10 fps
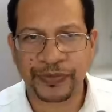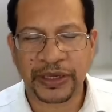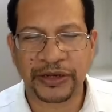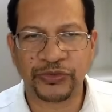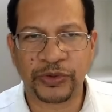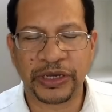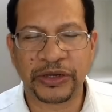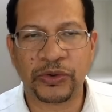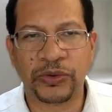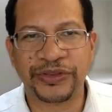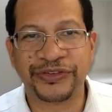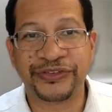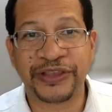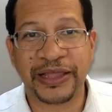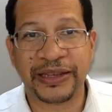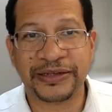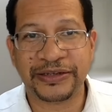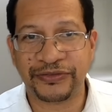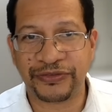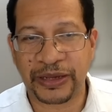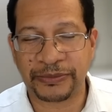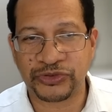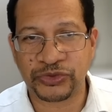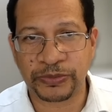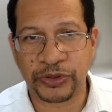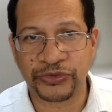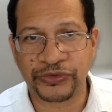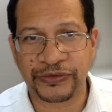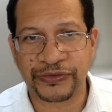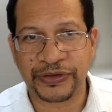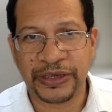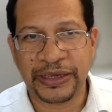And it's what I call the silent inflammatory process.